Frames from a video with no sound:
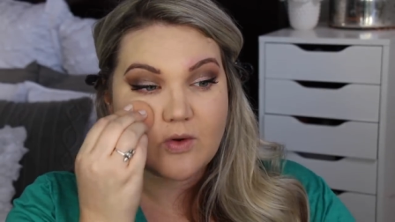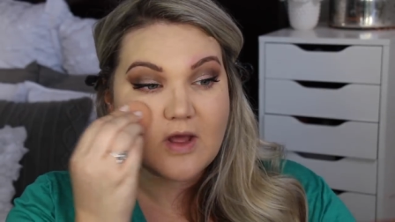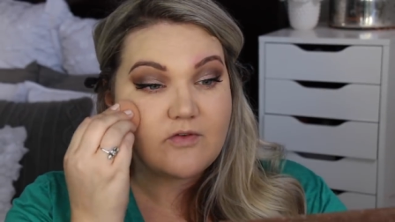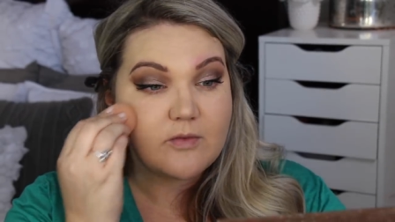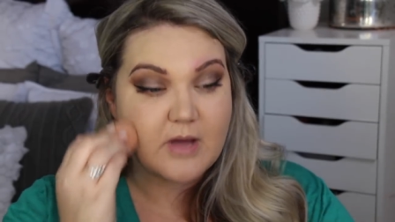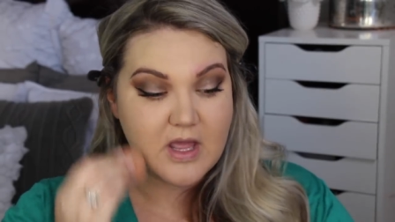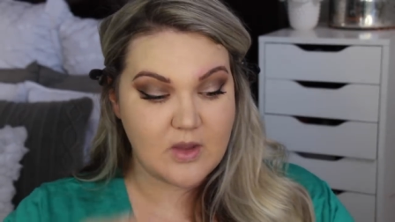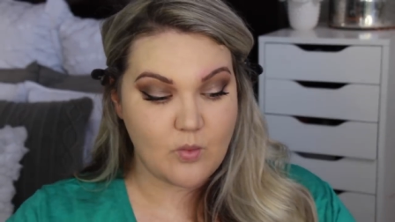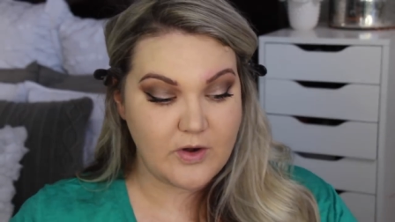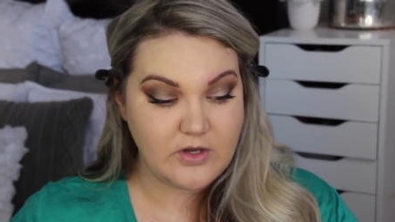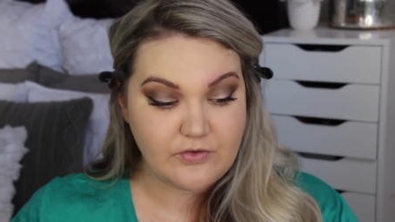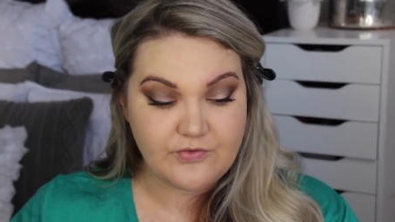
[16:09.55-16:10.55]
whatever, but
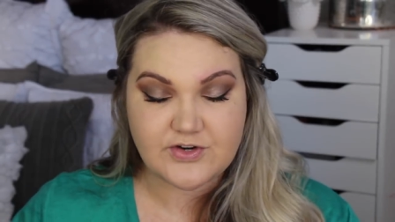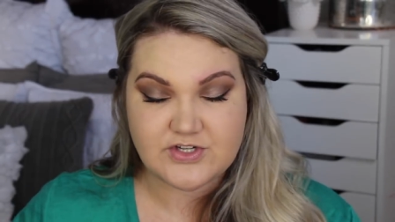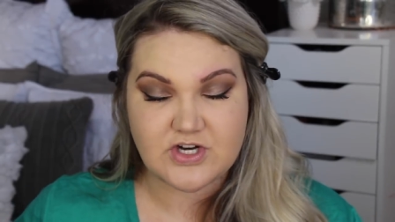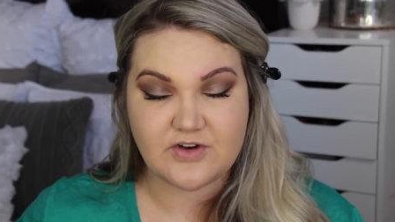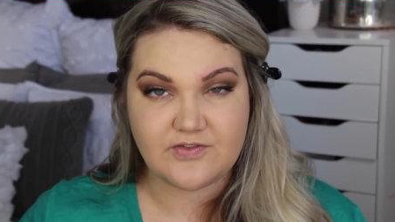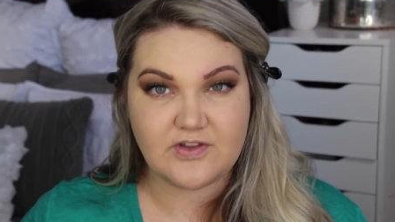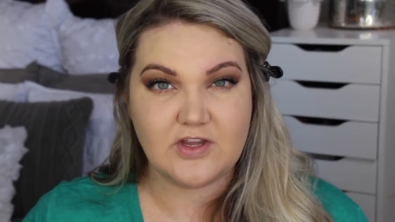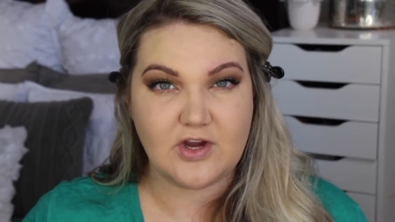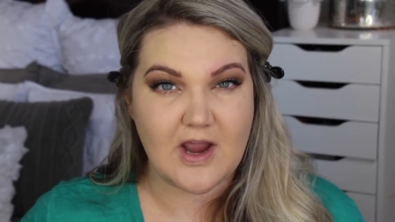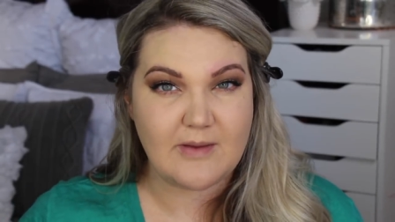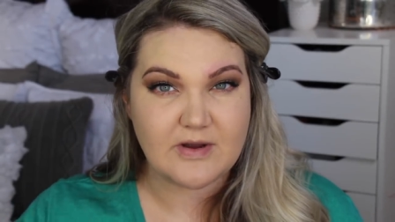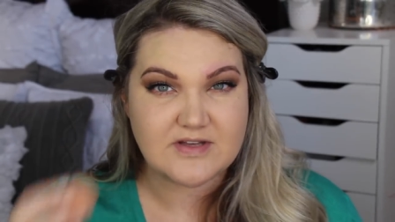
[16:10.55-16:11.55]
when you first start filling
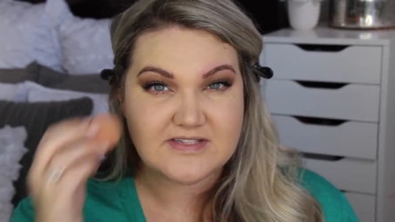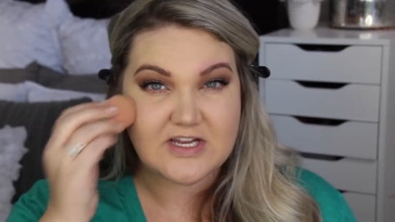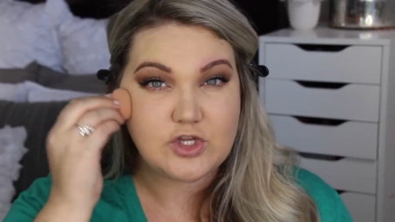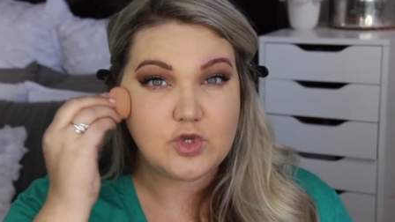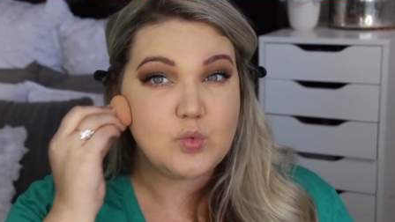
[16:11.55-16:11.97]
your eyebrows in,